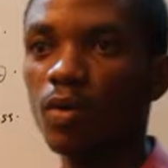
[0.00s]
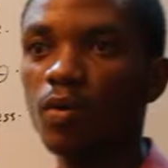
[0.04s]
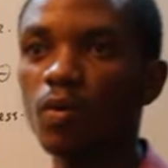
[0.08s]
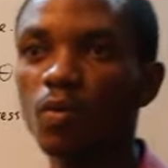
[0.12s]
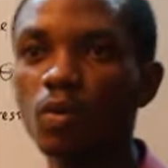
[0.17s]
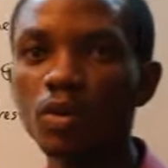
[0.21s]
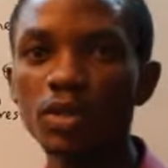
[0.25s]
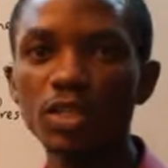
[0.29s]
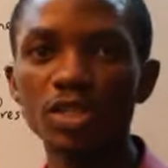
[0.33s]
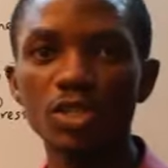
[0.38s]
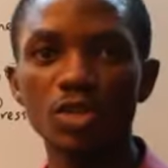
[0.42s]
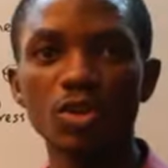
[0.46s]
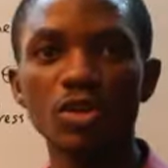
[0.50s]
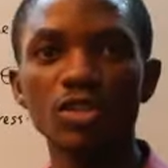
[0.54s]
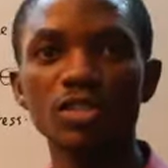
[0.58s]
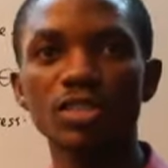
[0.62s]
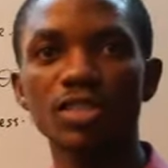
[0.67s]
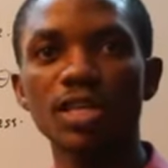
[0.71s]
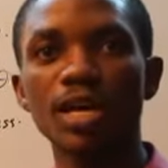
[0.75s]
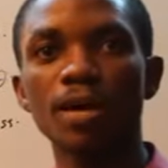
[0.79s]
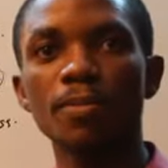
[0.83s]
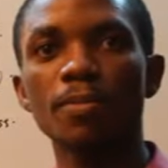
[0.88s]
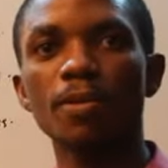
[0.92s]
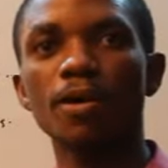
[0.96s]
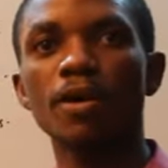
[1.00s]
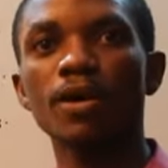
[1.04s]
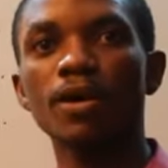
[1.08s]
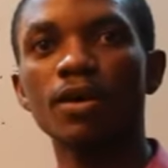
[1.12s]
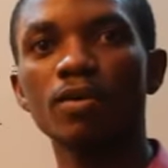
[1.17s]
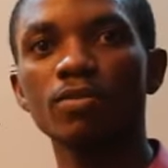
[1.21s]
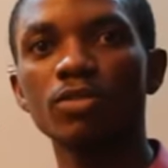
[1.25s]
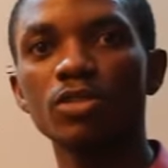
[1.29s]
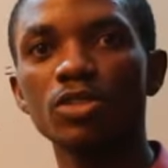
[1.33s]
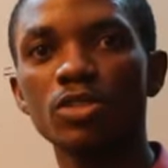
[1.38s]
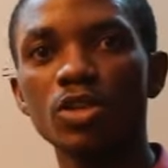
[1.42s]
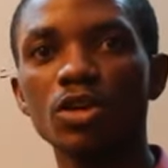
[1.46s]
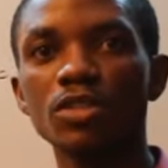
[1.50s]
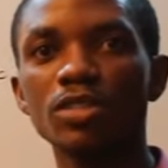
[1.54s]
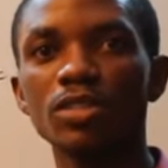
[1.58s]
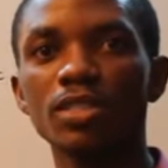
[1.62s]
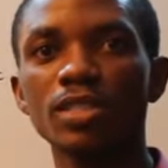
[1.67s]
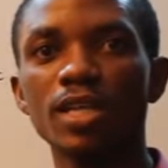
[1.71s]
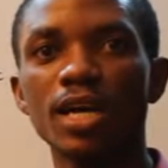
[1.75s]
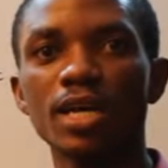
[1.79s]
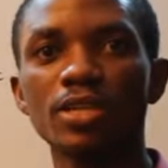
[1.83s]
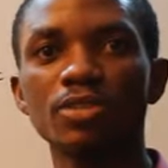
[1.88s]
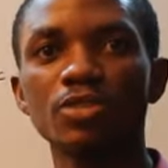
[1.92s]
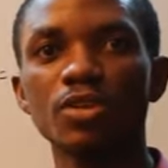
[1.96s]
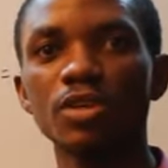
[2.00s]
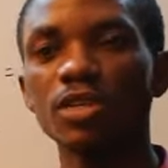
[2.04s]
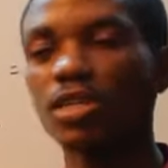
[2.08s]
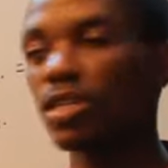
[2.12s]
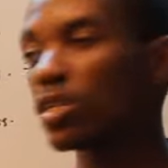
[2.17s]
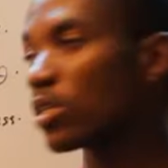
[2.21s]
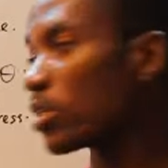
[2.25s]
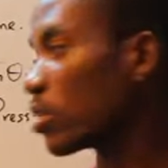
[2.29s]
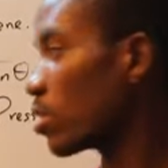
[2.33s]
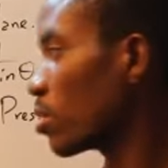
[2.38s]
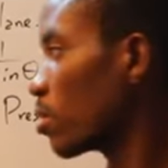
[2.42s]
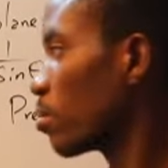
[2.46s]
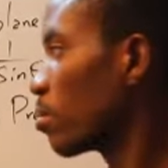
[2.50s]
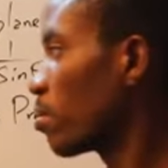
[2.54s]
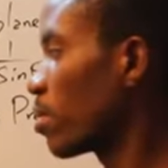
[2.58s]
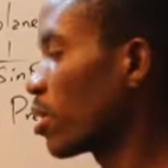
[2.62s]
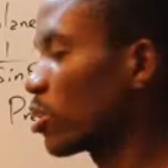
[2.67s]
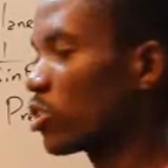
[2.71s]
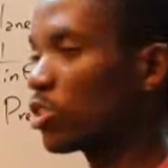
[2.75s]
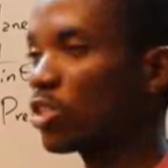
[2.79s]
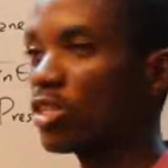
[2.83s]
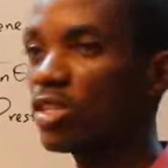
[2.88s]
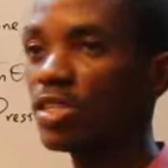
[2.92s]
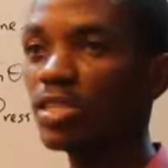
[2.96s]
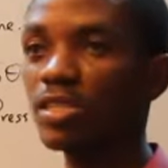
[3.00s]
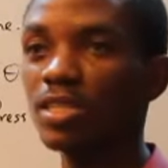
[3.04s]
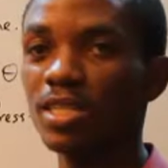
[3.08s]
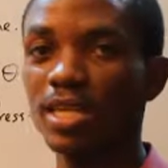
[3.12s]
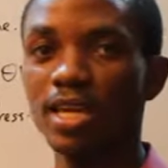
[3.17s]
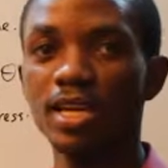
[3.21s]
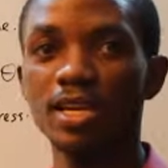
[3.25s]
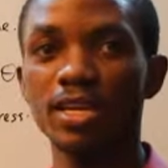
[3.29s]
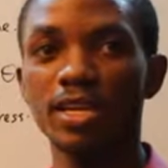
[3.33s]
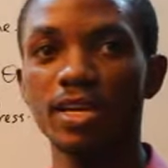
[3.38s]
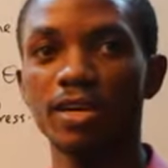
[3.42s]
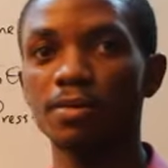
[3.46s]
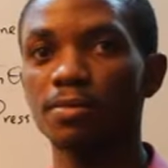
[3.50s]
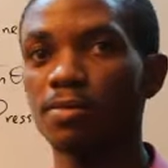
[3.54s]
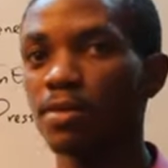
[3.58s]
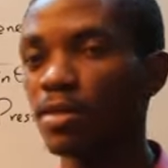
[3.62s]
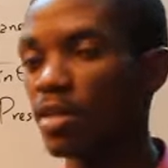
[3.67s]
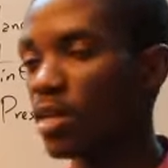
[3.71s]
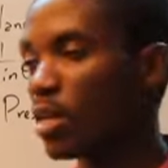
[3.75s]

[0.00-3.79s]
we discussed the hydraulic machines earlier,